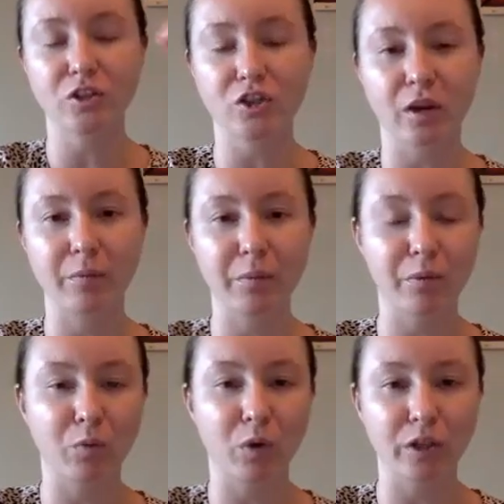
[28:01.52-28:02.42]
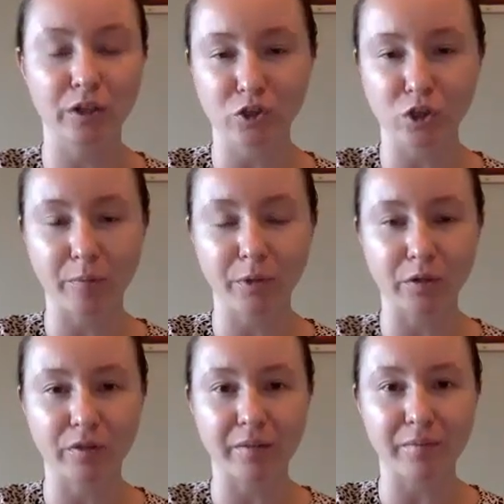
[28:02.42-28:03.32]
gym, number one, good job, you
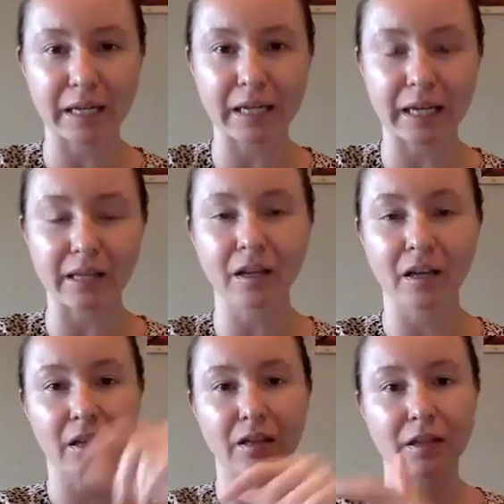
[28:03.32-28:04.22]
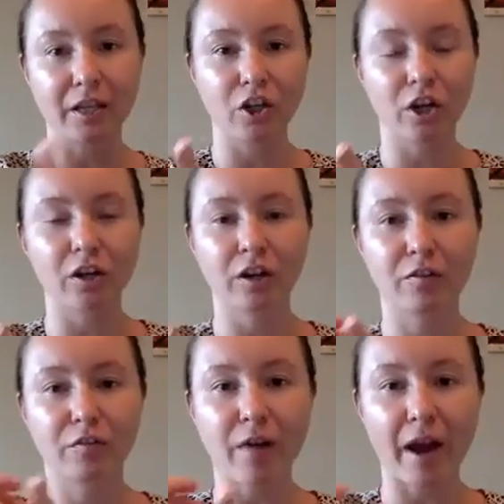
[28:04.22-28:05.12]
already made it in. Linger
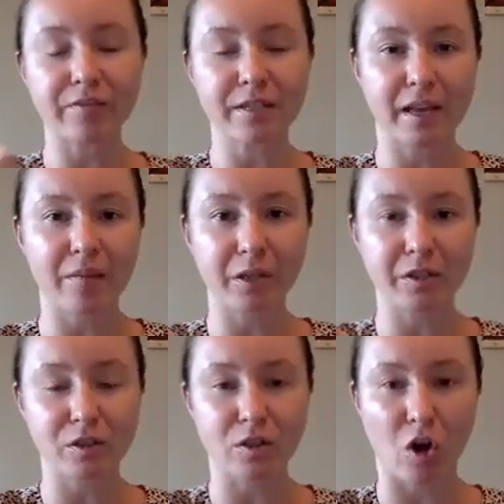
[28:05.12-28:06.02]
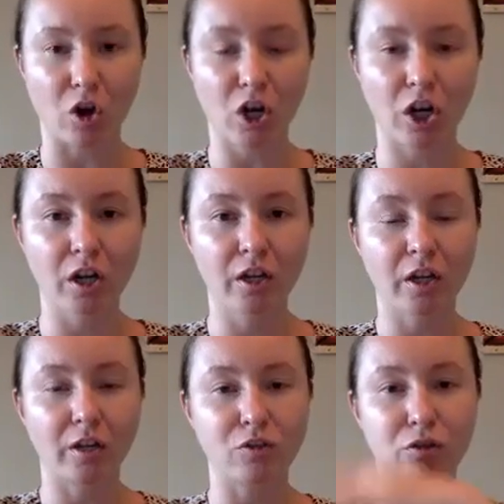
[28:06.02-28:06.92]
5 to 10 minutes longer
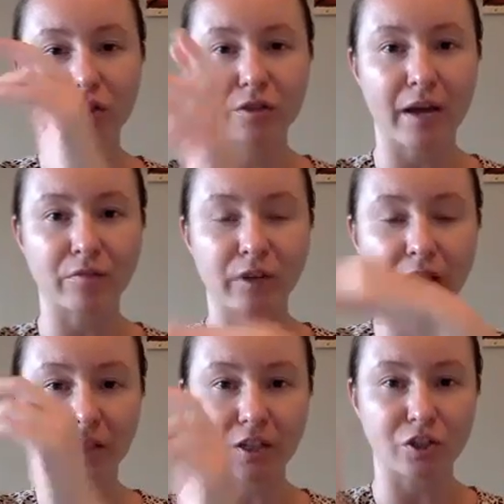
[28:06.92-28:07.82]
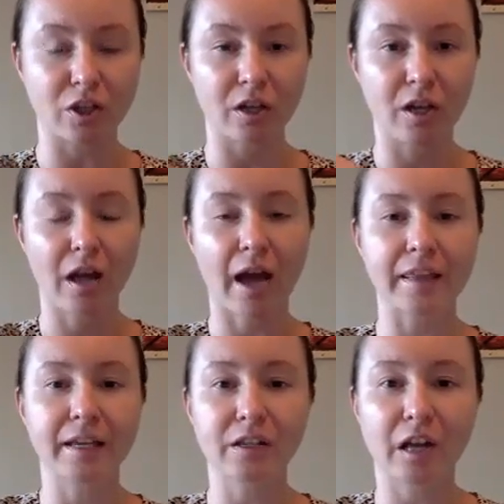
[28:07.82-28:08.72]
and do your down regulation. I
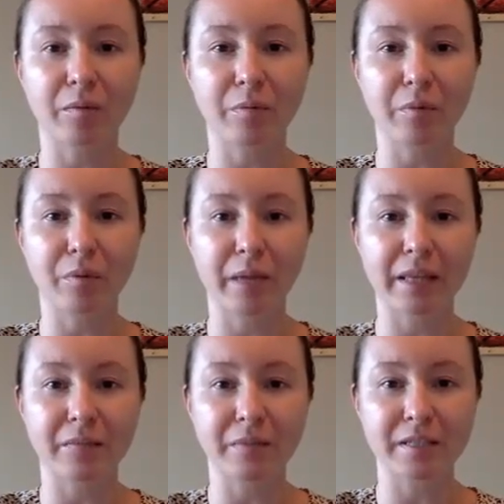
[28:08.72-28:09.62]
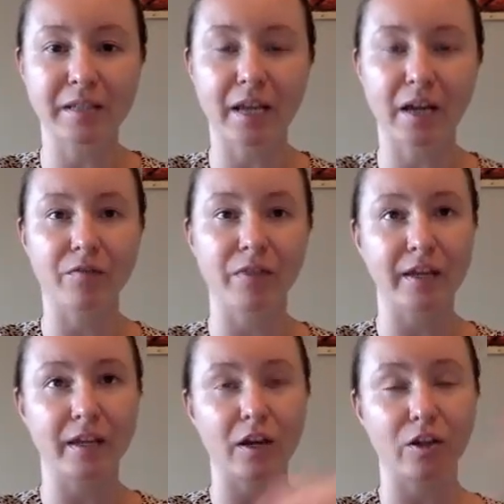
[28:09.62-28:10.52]
think a lot of people make the mistake of
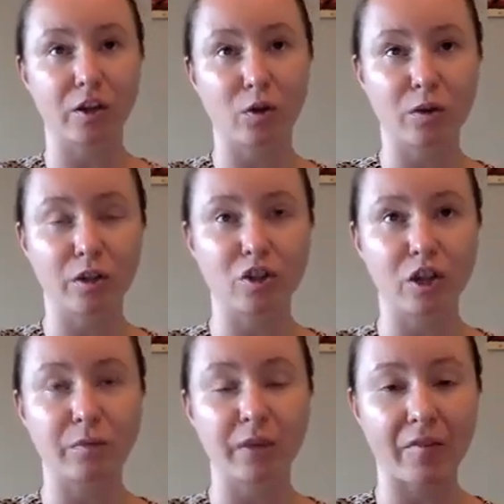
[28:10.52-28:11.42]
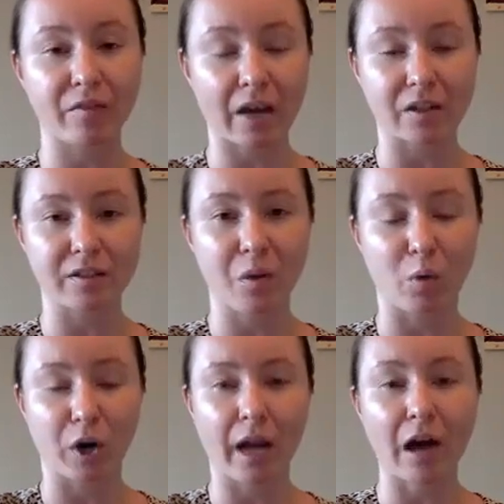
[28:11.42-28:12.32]
they go to the gym, they have an excellent
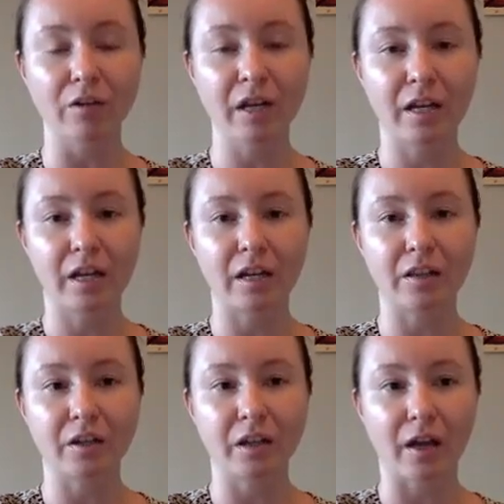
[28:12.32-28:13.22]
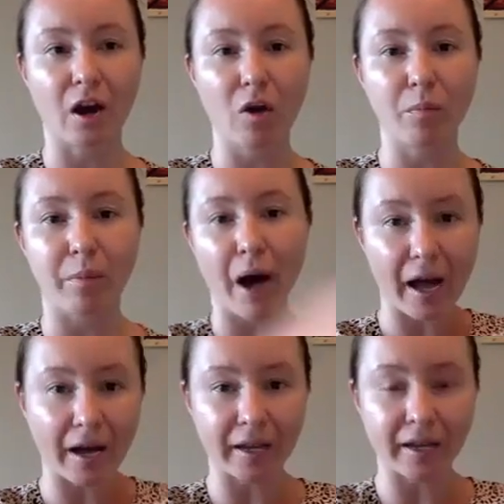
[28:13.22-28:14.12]
workout, and then they're like, oh,
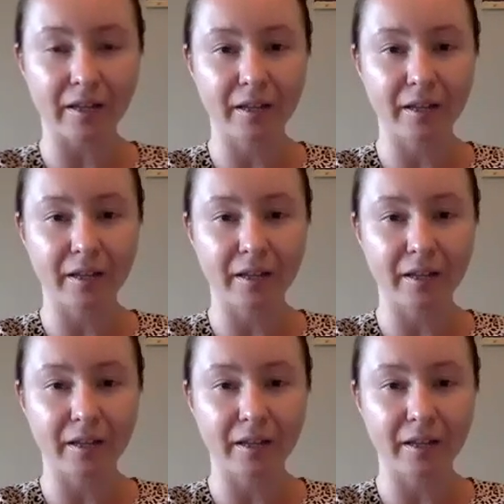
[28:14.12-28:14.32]
bye.